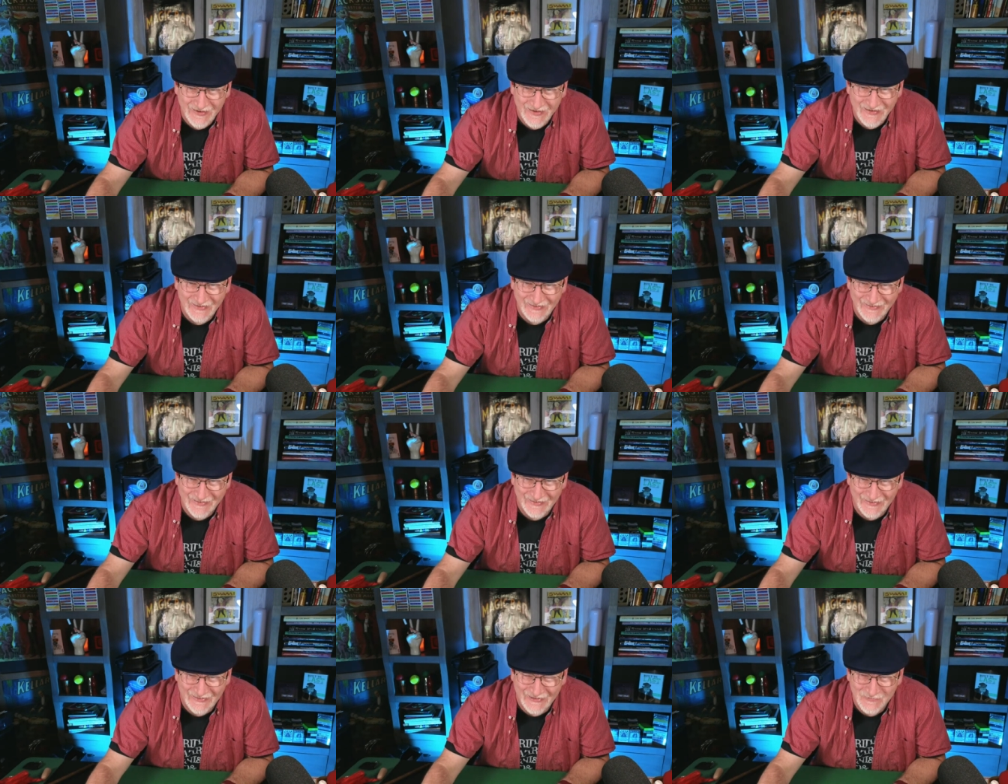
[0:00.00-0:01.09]
And
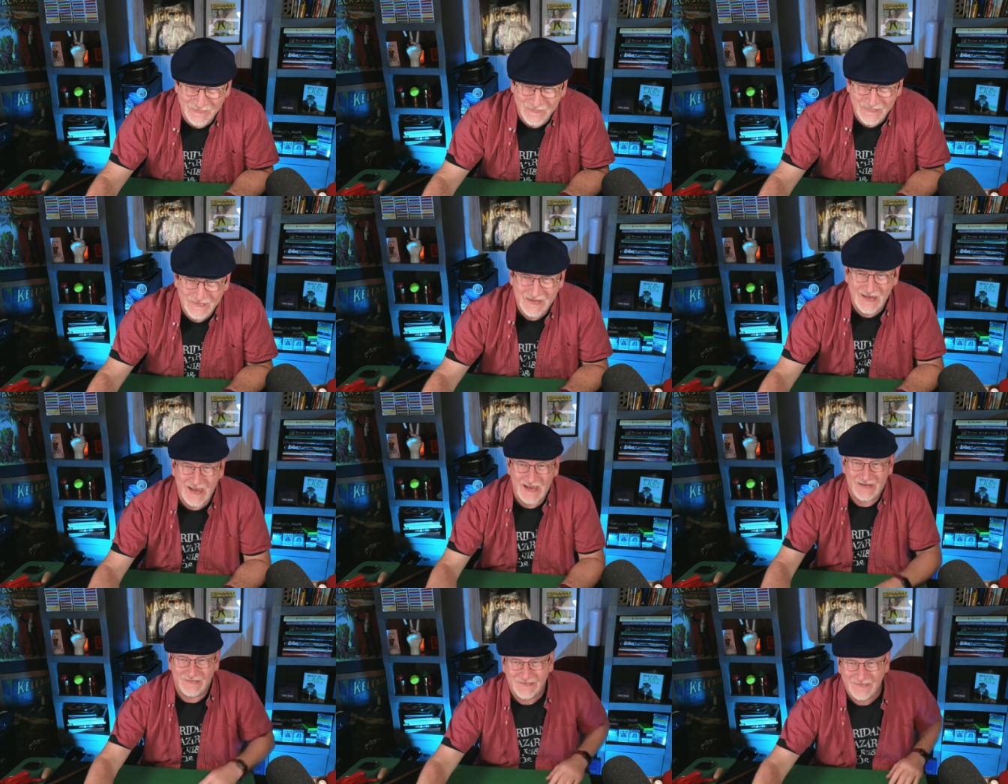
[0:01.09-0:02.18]
uh,
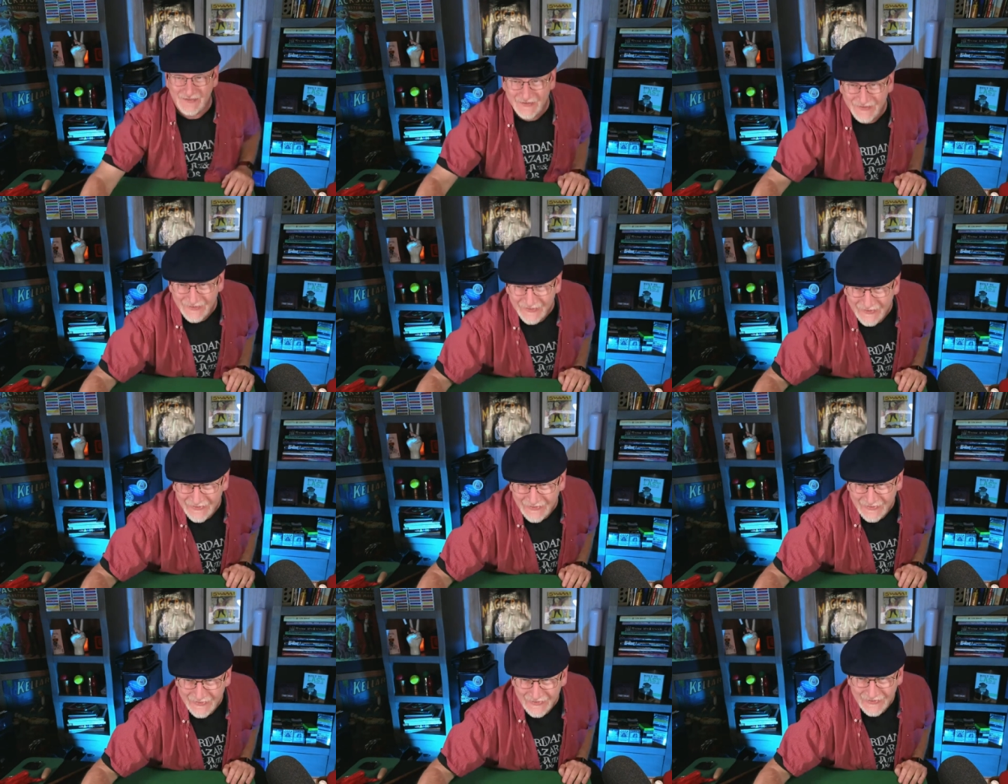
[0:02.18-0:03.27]
today's
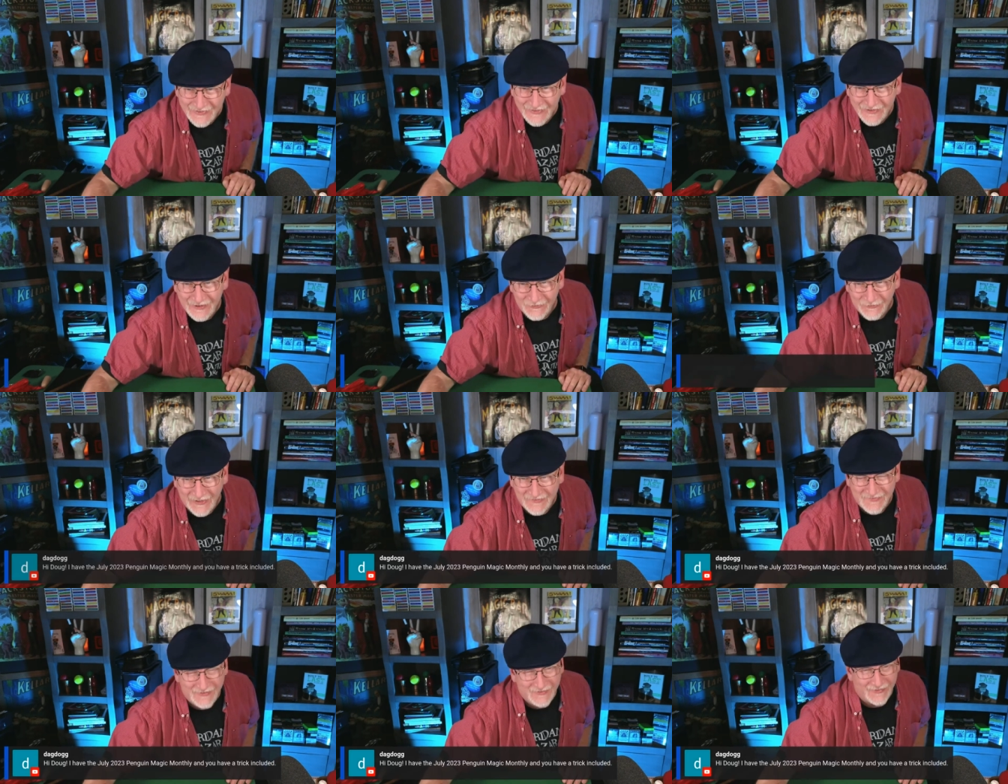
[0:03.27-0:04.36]
Oh, nice
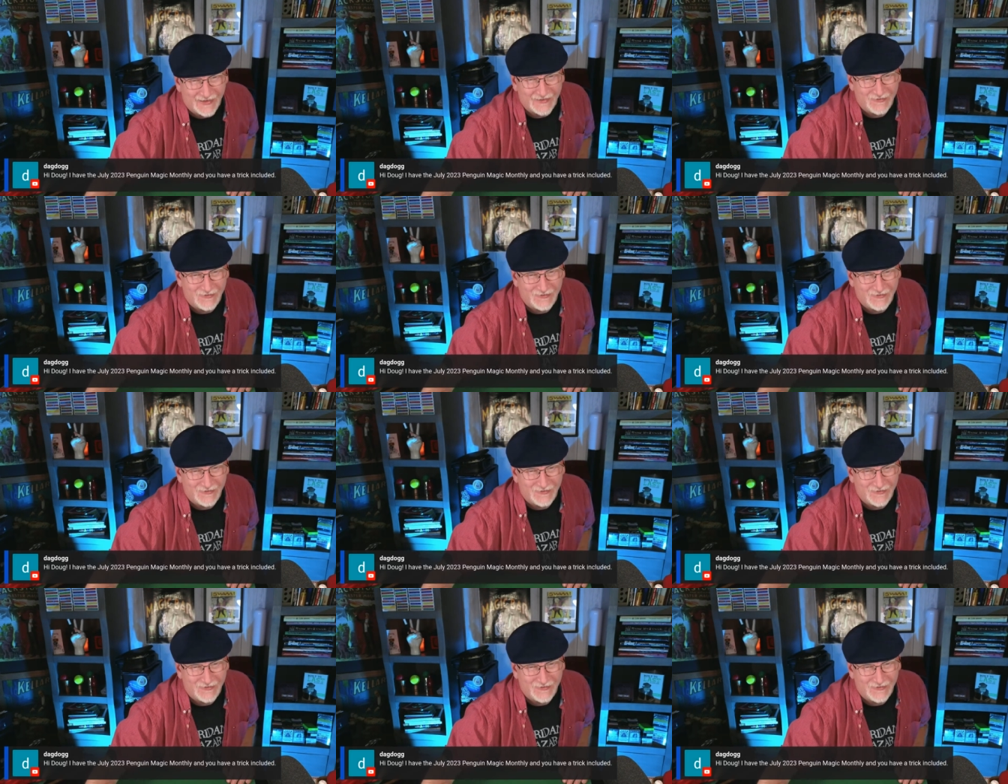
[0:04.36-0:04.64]
to hear that.